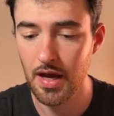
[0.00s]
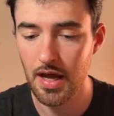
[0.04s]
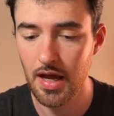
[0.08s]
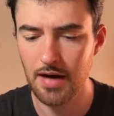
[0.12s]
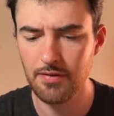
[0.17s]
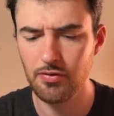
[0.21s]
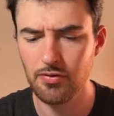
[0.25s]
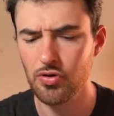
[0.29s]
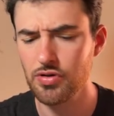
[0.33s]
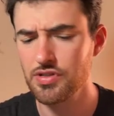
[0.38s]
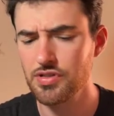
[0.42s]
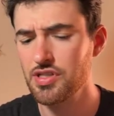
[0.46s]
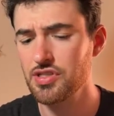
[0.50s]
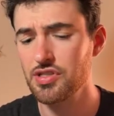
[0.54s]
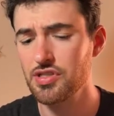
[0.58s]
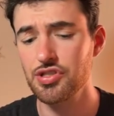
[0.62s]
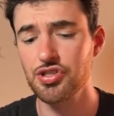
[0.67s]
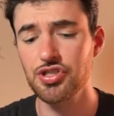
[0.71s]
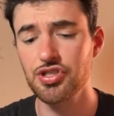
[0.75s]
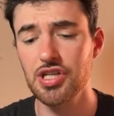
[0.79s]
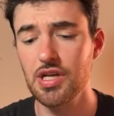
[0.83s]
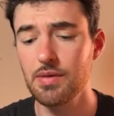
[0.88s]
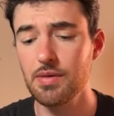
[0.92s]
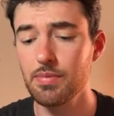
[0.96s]
And of course, this
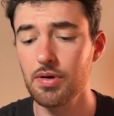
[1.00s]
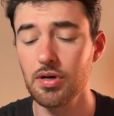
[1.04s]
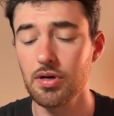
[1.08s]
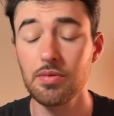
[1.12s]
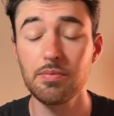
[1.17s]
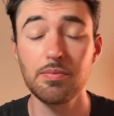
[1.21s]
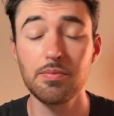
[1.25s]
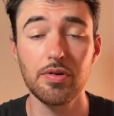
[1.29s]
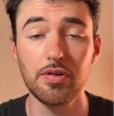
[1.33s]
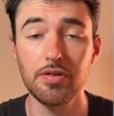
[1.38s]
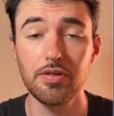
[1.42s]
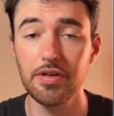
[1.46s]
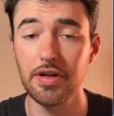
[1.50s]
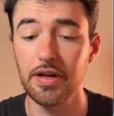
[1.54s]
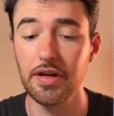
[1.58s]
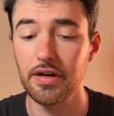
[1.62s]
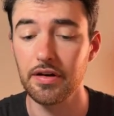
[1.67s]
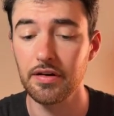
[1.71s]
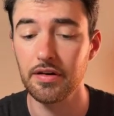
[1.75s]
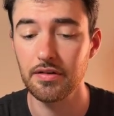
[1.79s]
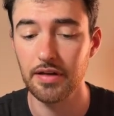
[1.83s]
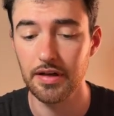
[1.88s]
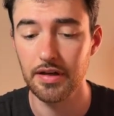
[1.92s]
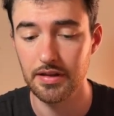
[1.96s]
is cheaper per
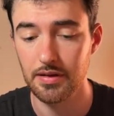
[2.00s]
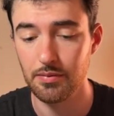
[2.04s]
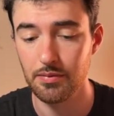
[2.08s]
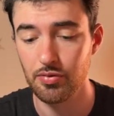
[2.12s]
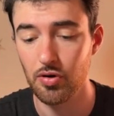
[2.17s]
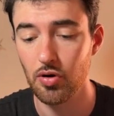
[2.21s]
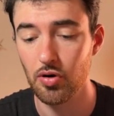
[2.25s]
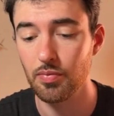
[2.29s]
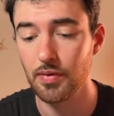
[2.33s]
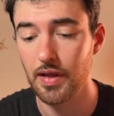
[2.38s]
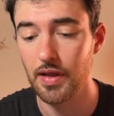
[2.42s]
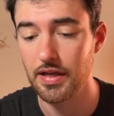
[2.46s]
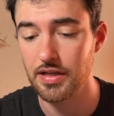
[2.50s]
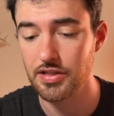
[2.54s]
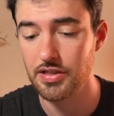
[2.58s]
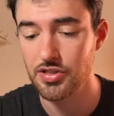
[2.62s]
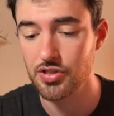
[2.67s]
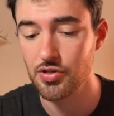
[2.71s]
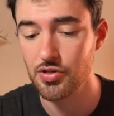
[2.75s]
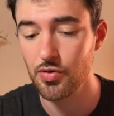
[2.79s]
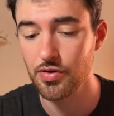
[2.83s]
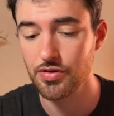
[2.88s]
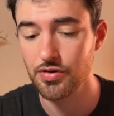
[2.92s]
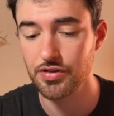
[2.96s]
year. Like the pro plan is
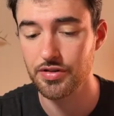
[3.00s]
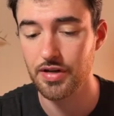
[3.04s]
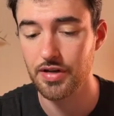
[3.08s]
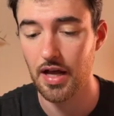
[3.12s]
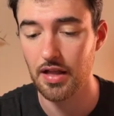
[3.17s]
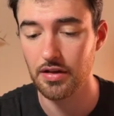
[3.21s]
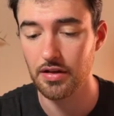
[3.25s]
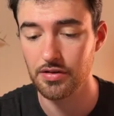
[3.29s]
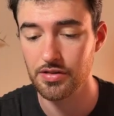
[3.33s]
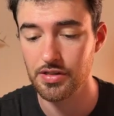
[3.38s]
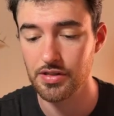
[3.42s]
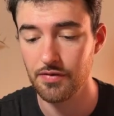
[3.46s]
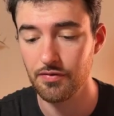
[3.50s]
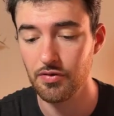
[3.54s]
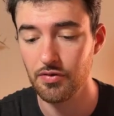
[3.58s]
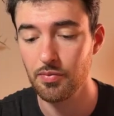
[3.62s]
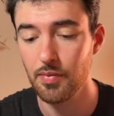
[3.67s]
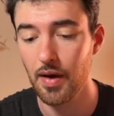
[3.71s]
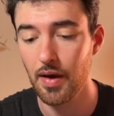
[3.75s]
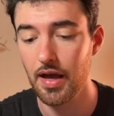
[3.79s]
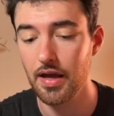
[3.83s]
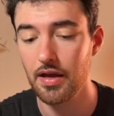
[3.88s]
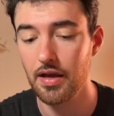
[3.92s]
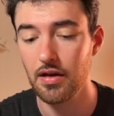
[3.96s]
$200 if you
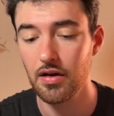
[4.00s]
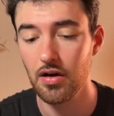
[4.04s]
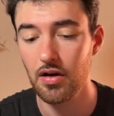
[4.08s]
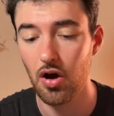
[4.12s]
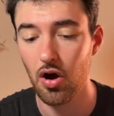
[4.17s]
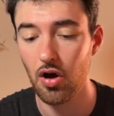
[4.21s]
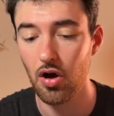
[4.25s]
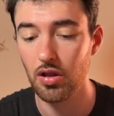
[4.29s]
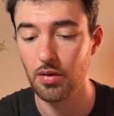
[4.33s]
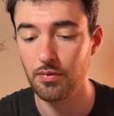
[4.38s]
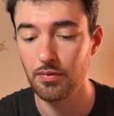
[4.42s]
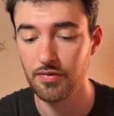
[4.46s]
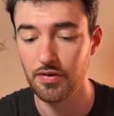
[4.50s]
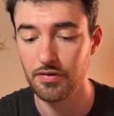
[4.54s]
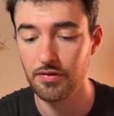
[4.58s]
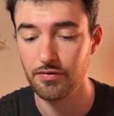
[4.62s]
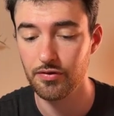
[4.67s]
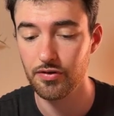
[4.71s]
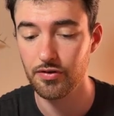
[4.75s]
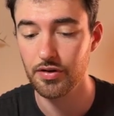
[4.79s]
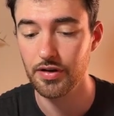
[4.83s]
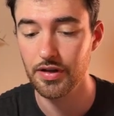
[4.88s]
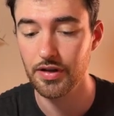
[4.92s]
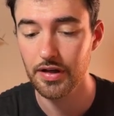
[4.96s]
pay all upfront
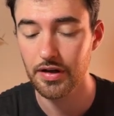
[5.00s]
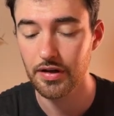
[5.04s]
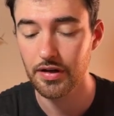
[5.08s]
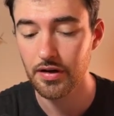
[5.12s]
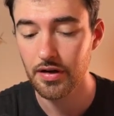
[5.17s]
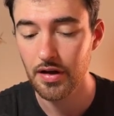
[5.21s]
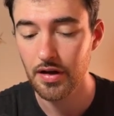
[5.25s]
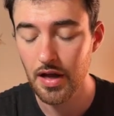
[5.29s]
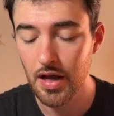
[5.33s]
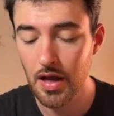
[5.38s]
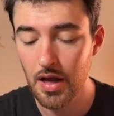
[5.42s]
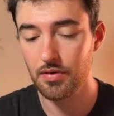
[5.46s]
for a year.